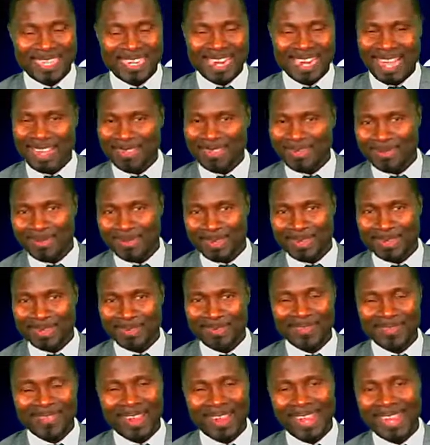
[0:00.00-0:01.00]
And I've been
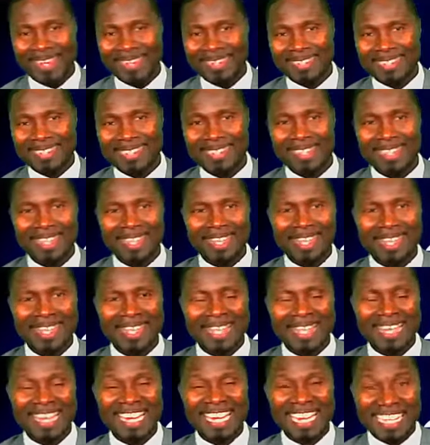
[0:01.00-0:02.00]
quite
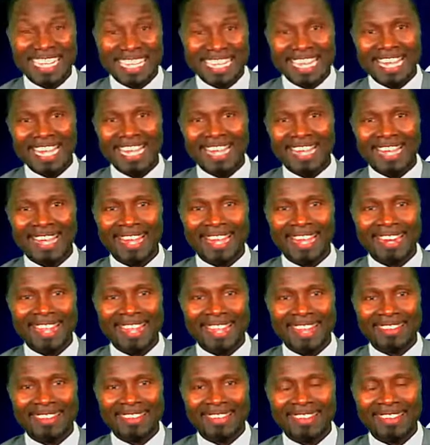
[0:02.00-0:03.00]
clear
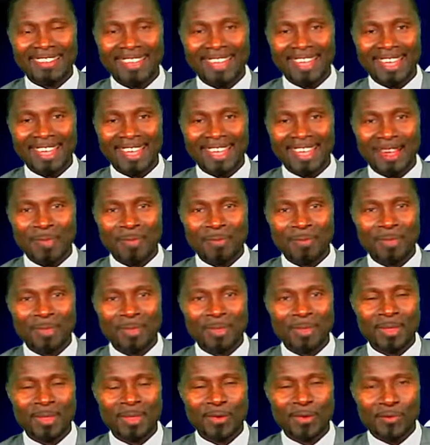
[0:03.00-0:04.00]
that
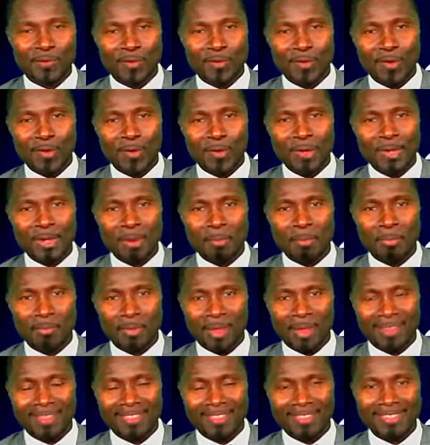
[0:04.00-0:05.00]
following the
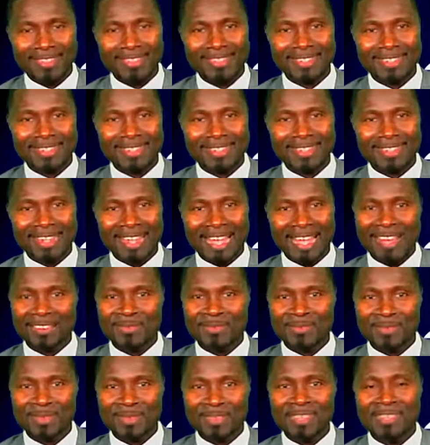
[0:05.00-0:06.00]
Brexit, there
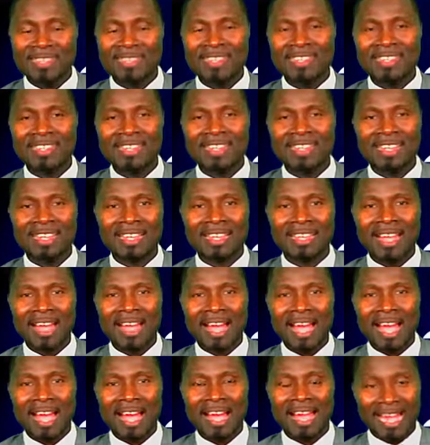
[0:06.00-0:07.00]
have been
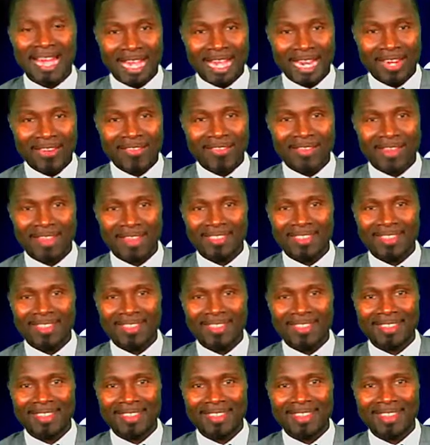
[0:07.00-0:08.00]
a
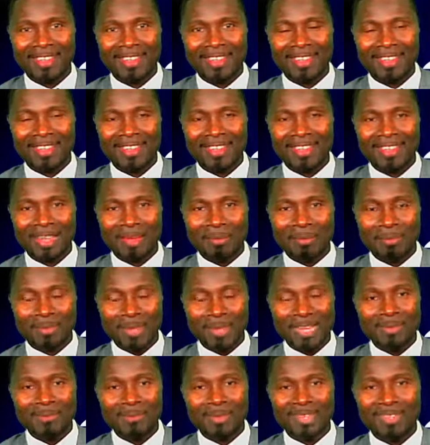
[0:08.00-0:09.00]
hindrance,
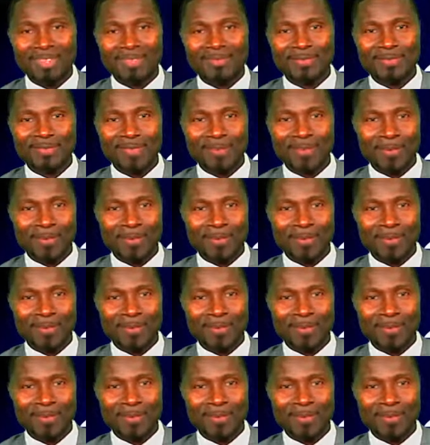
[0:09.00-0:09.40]
impediment